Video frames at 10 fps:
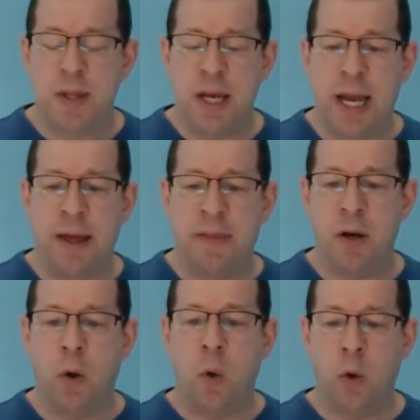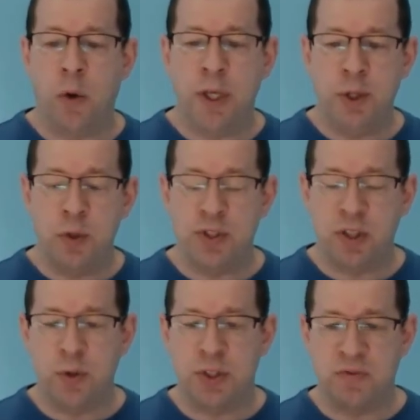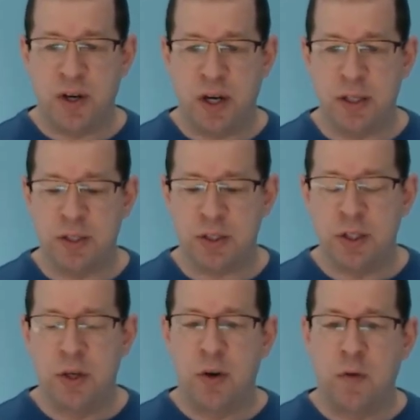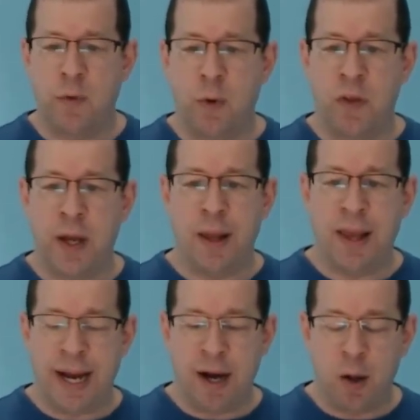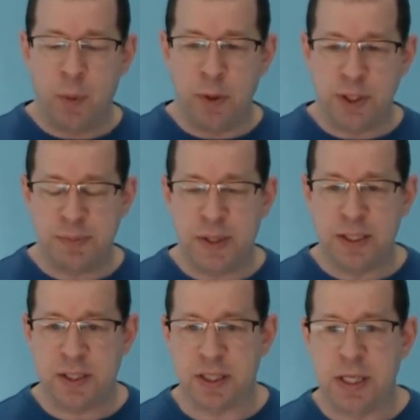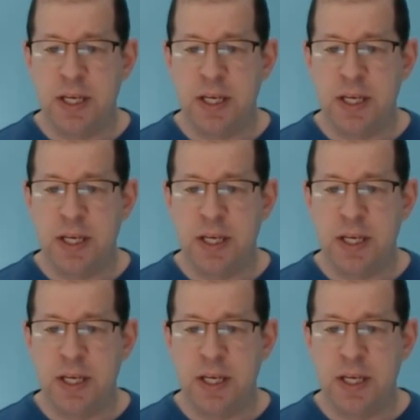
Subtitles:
and then only use those funds for the allowable expenses.